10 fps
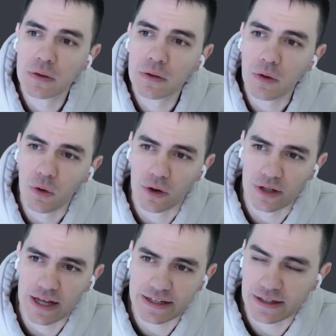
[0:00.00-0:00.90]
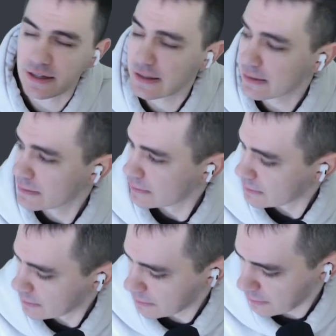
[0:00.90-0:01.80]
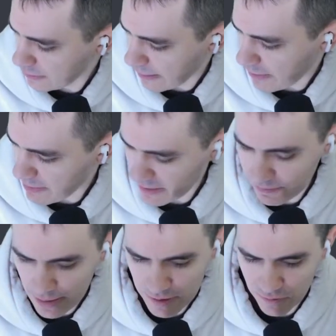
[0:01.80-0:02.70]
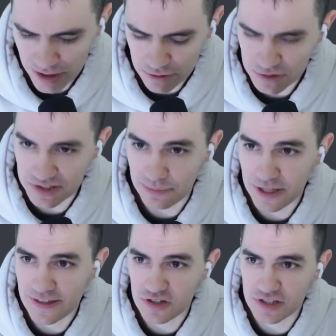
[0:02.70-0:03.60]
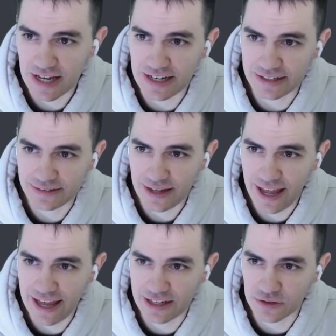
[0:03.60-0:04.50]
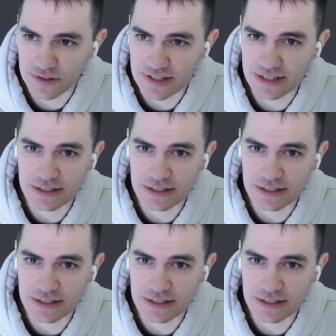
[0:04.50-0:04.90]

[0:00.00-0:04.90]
or like maybe render snippet that just kind of handles it.